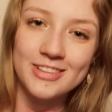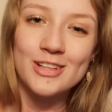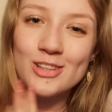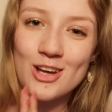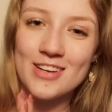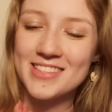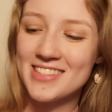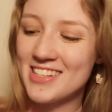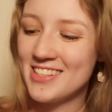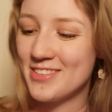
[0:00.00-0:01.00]
it'll
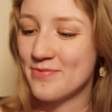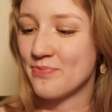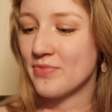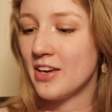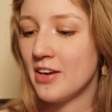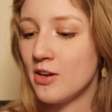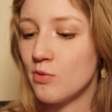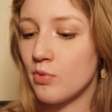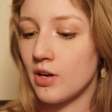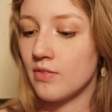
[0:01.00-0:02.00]
last.
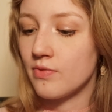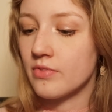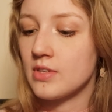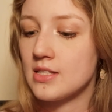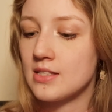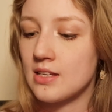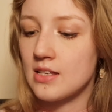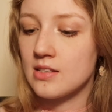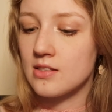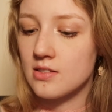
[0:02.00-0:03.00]
But this
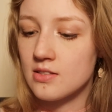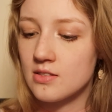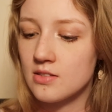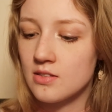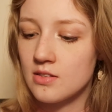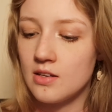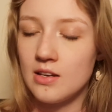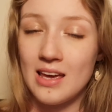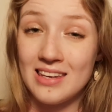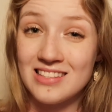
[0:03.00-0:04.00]
is an
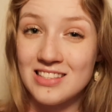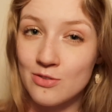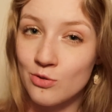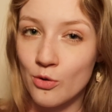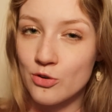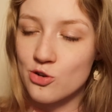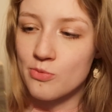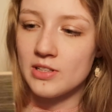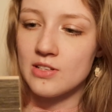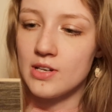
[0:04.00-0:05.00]
AC4
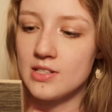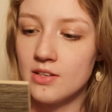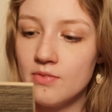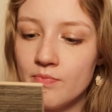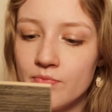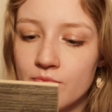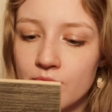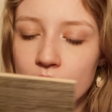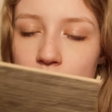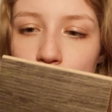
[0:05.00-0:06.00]
durability rating,
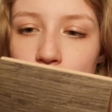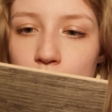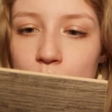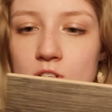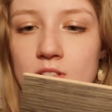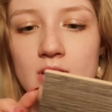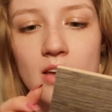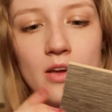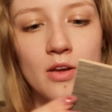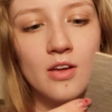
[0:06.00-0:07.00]
which is
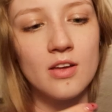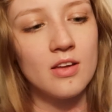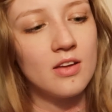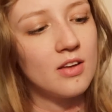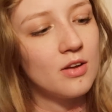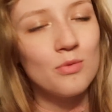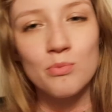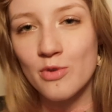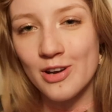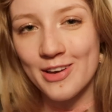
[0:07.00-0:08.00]

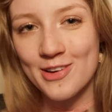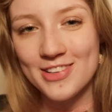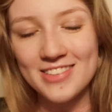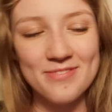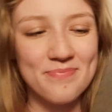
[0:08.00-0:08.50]
pretty good.